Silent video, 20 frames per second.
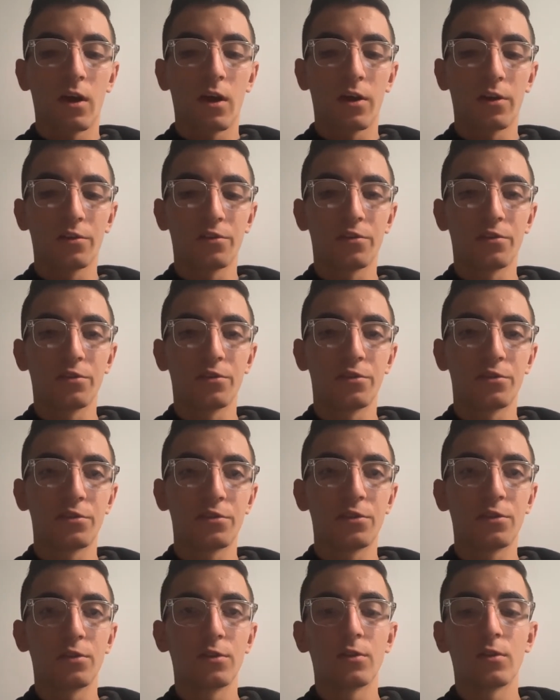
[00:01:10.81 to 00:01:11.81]

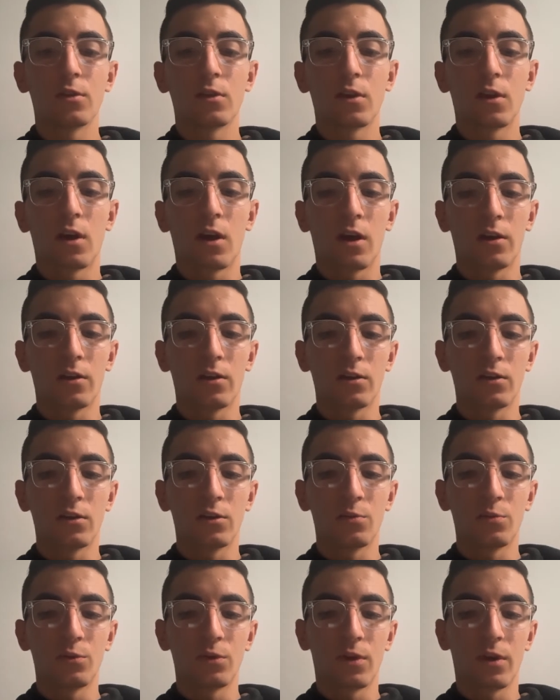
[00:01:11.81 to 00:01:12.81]
SEC, and the
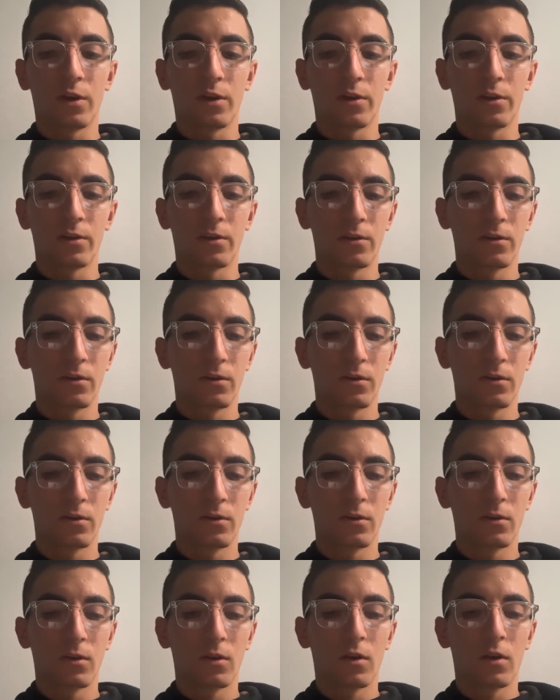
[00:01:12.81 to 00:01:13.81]
EPA.
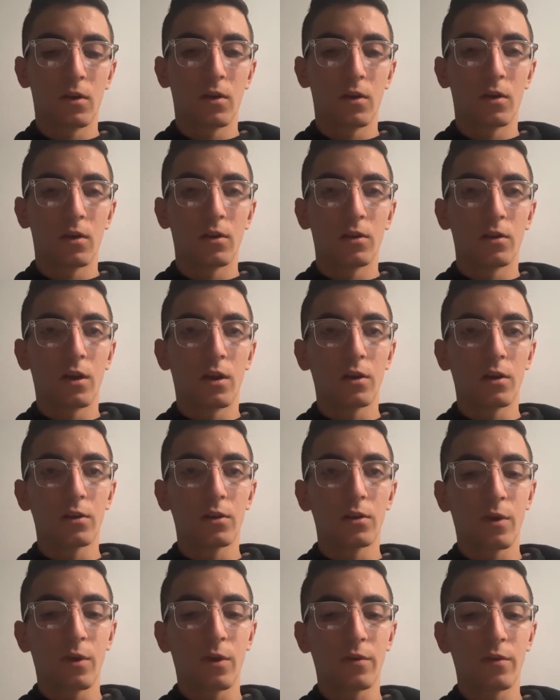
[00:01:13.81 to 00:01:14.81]
Next, we
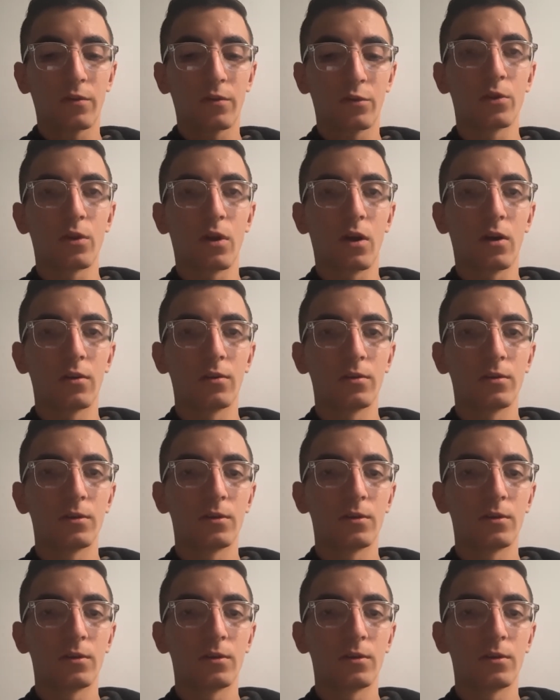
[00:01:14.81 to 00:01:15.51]
have criminal law.